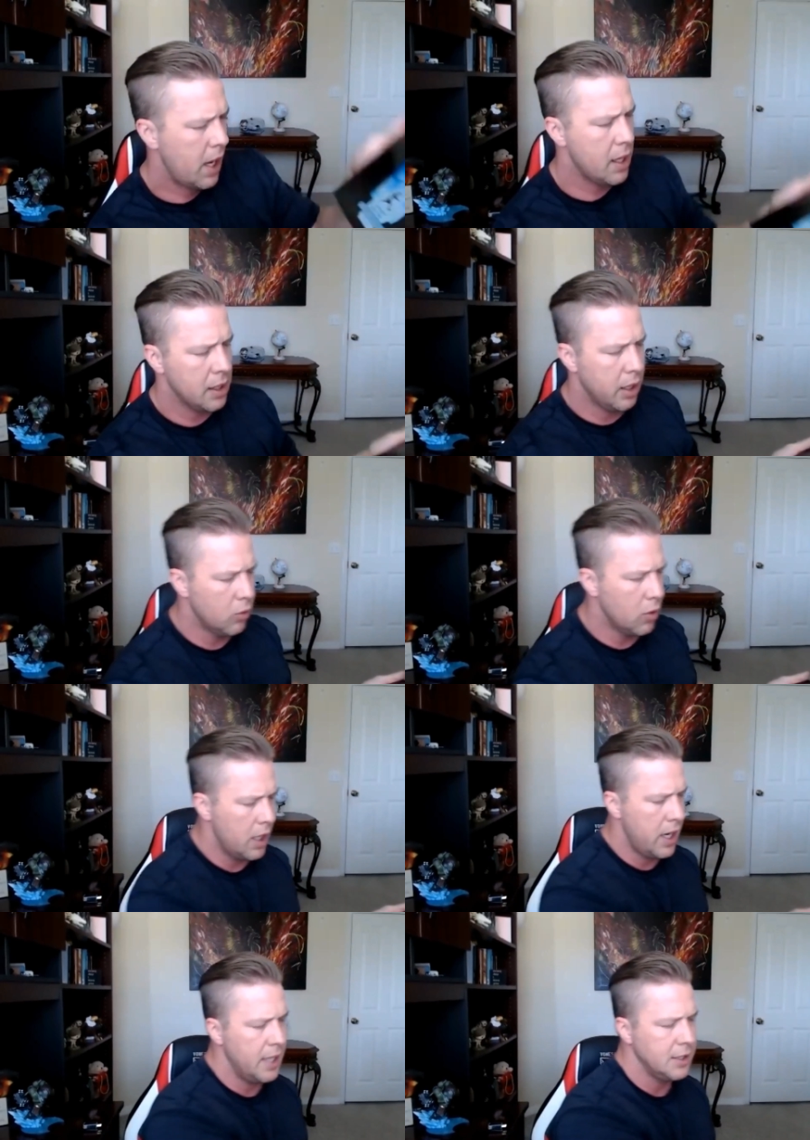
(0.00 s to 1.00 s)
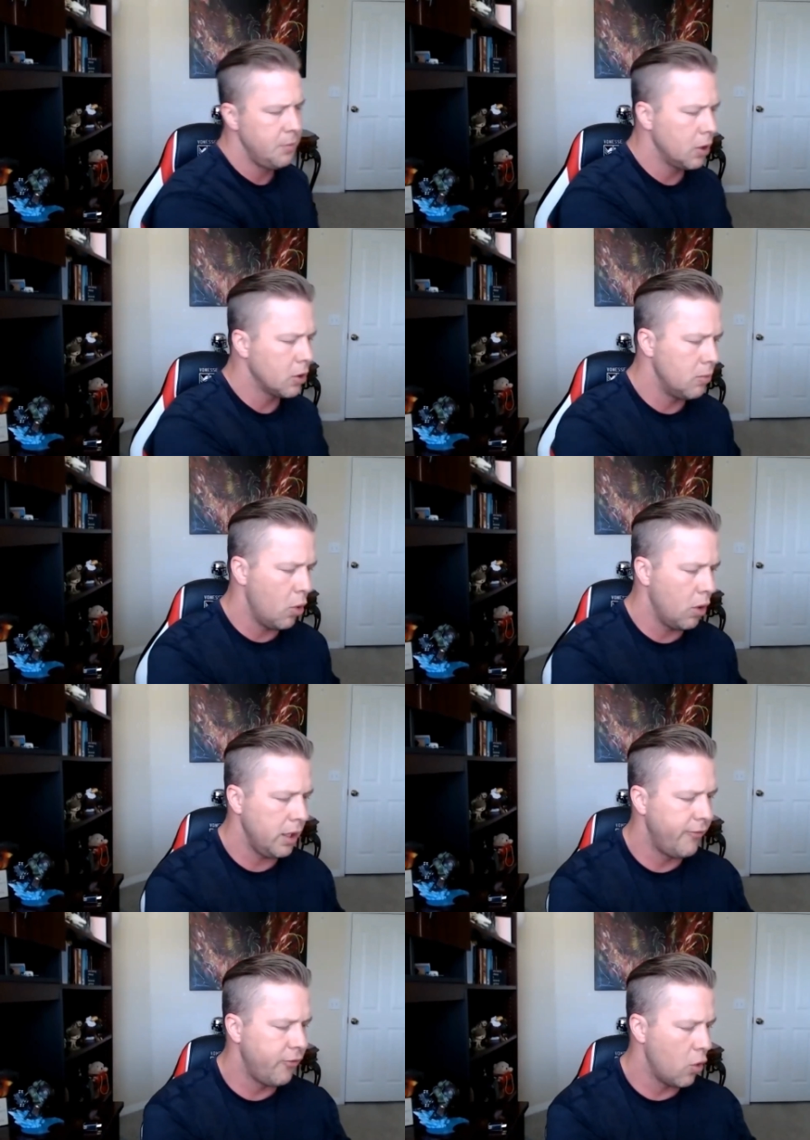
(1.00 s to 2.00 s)
Hal Elrod has Miracle
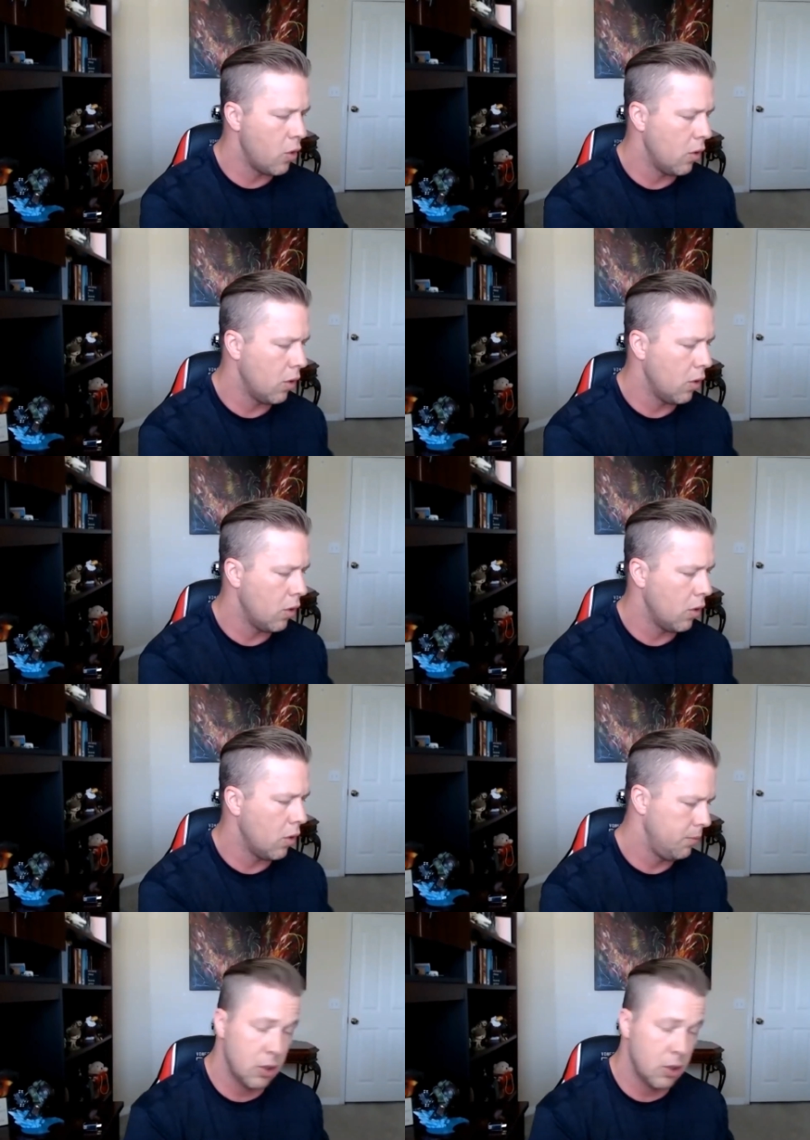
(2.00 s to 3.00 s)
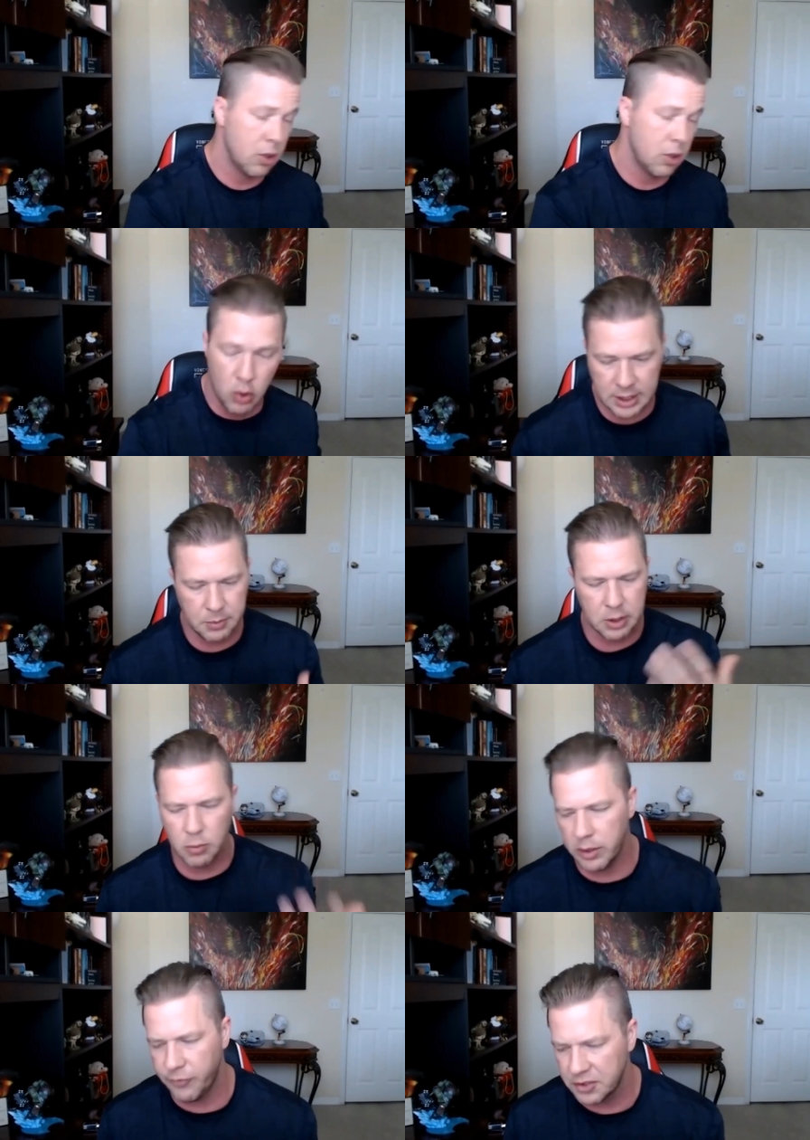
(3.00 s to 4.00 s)
Morning for Miracle Morning. He
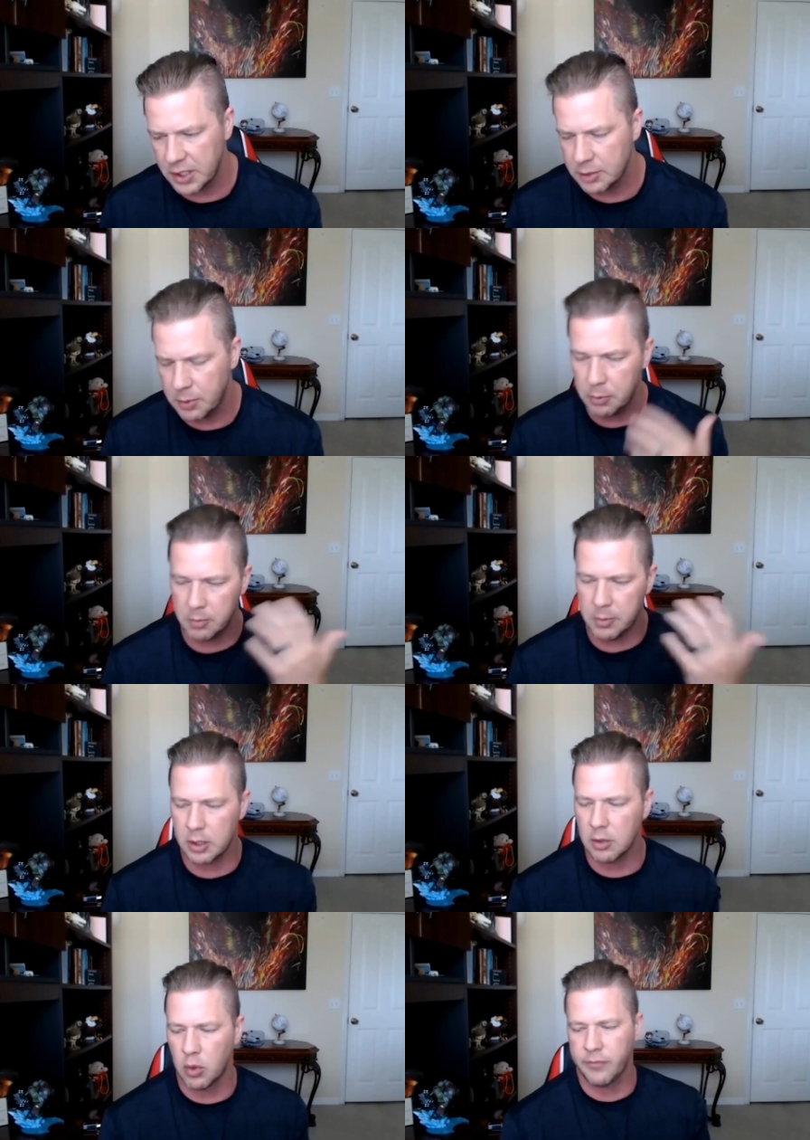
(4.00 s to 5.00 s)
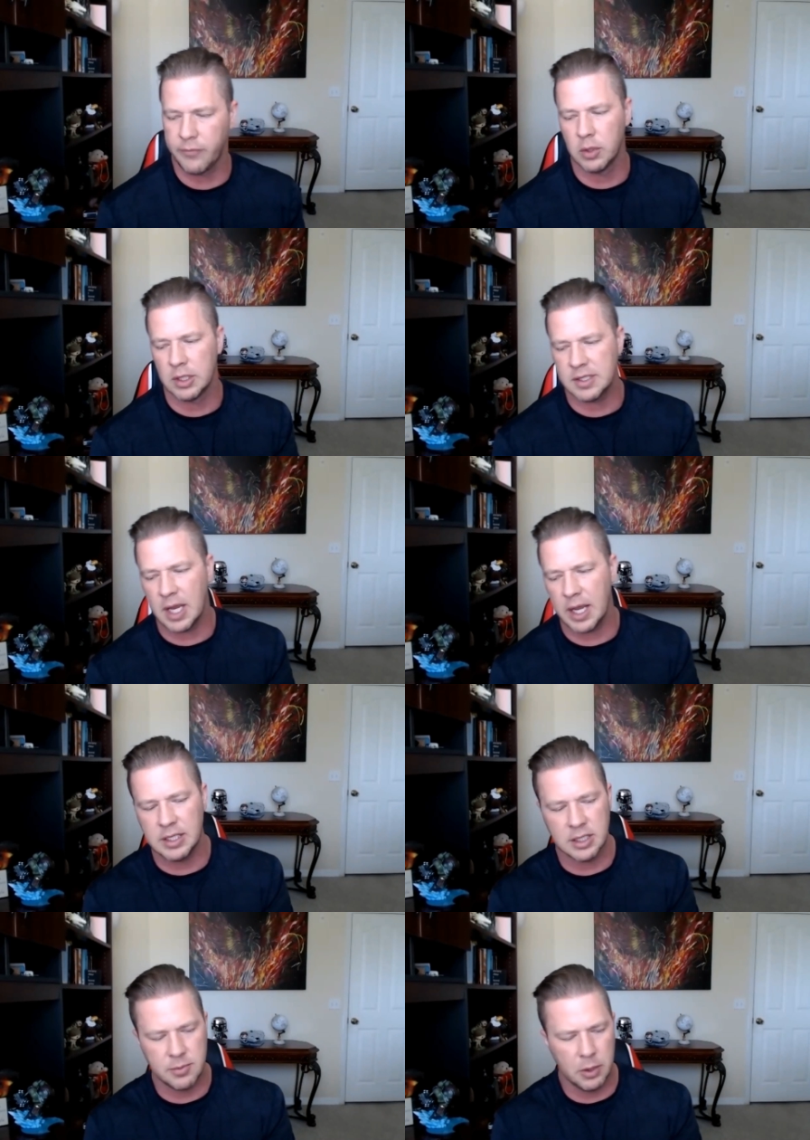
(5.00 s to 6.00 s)
has Miracle Morning for salespeople, Miracle Morning for real
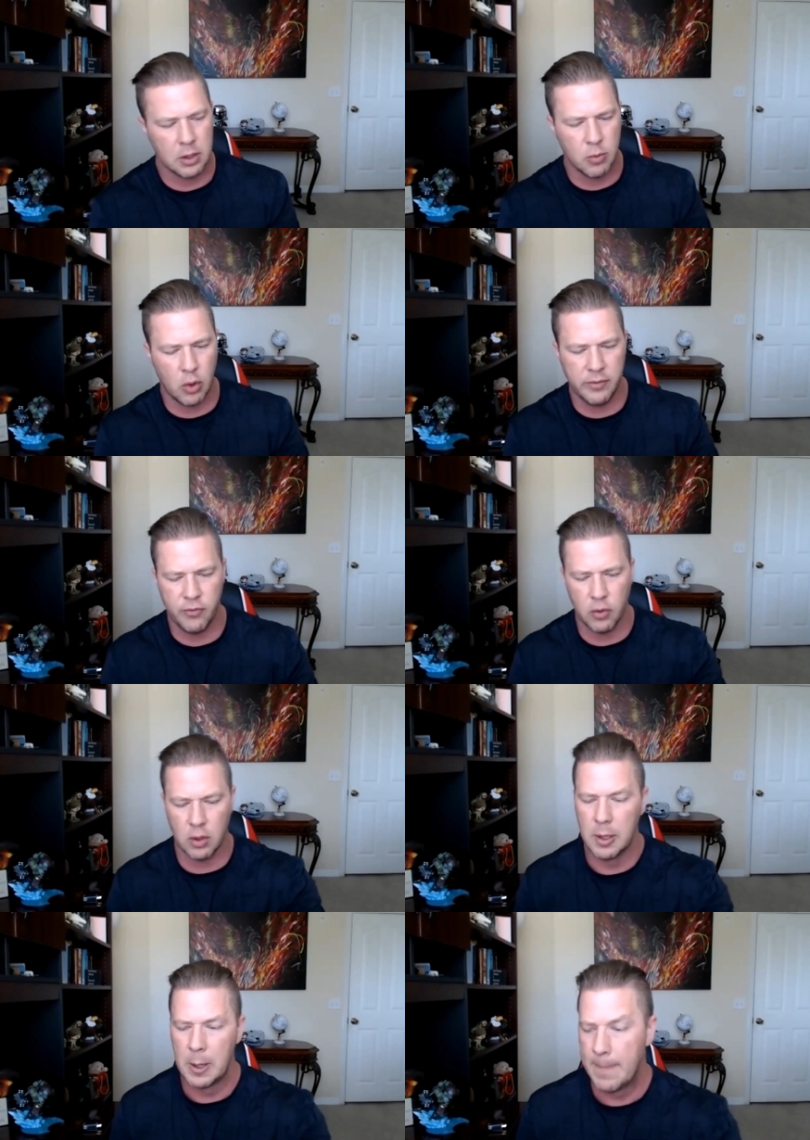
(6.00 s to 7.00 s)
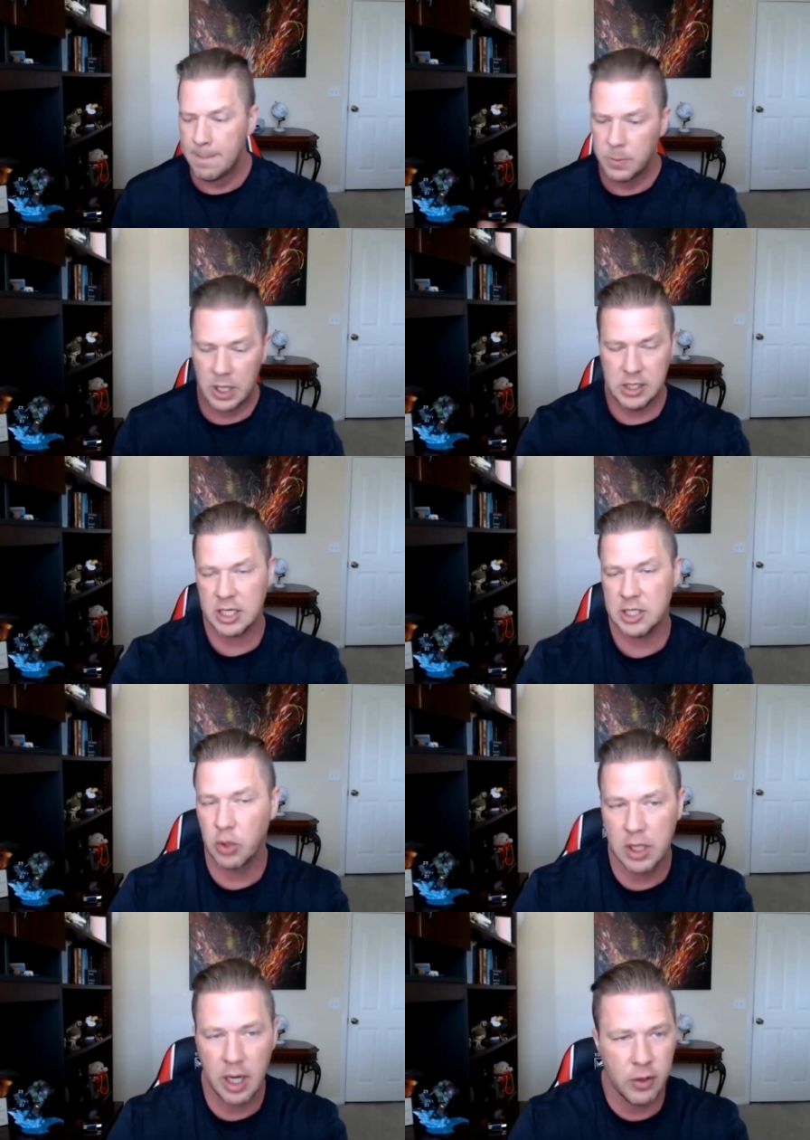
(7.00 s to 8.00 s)
estate agents, Miracle Morning for
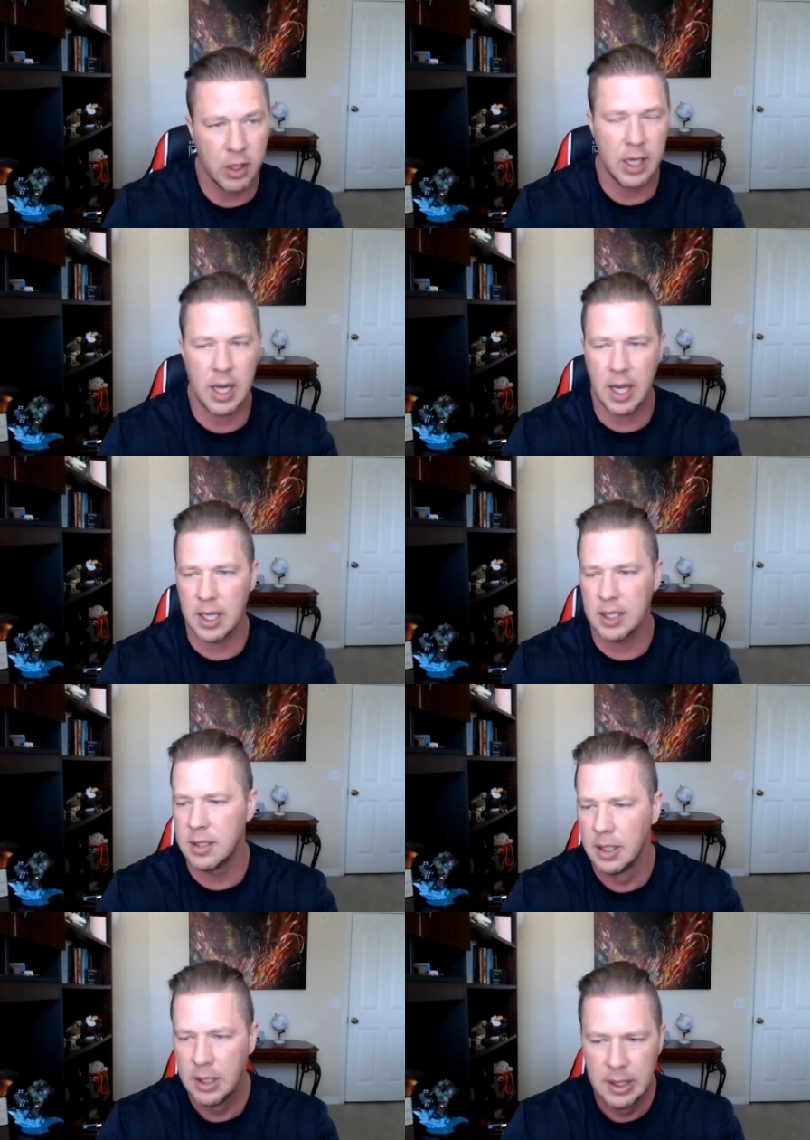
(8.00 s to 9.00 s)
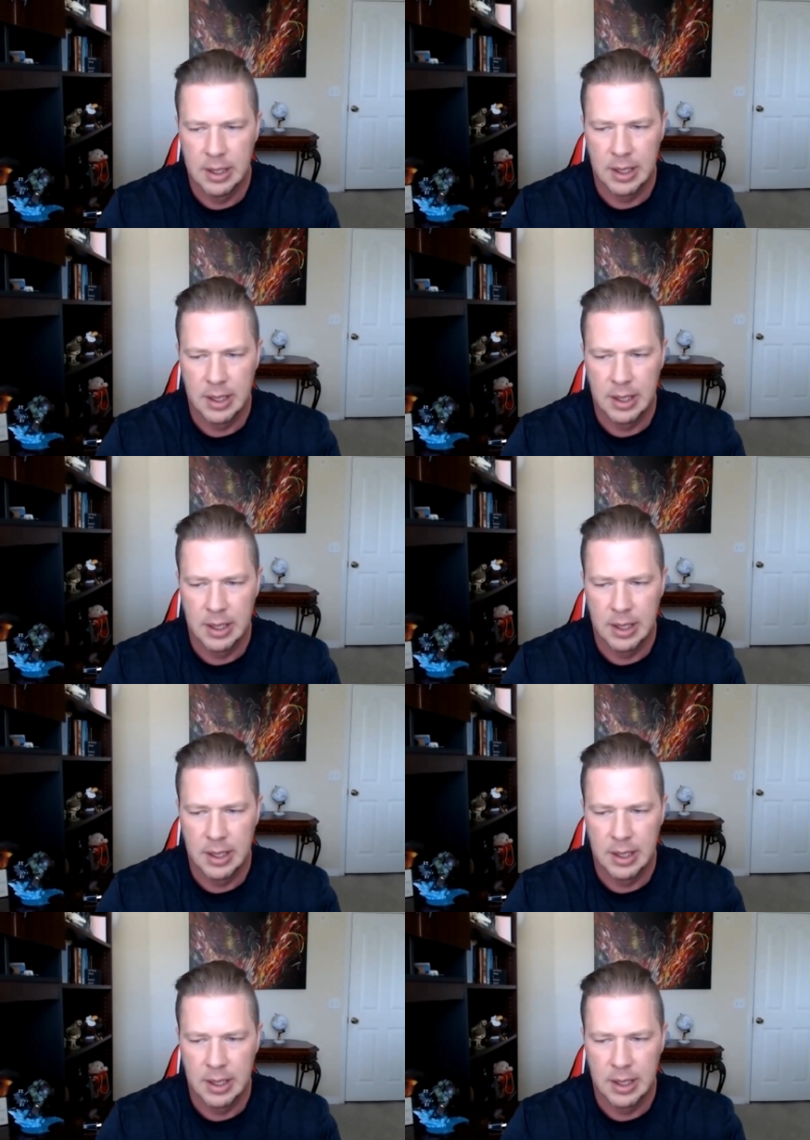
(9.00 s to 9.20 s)
addiction recovery, and